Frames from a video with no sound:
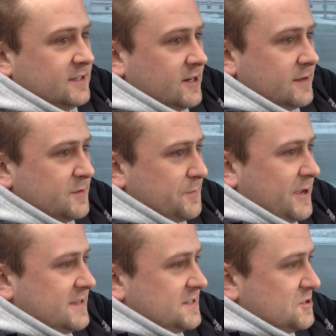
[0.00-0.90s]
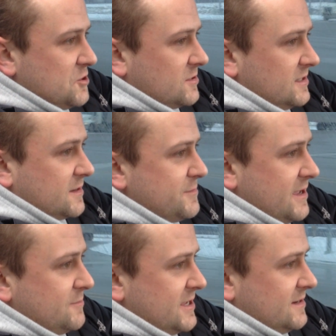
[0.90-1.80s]
All right, I'm going to pass this truck like a
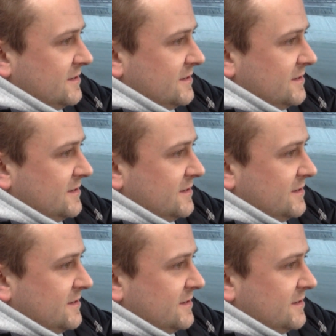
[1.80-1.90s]
madman.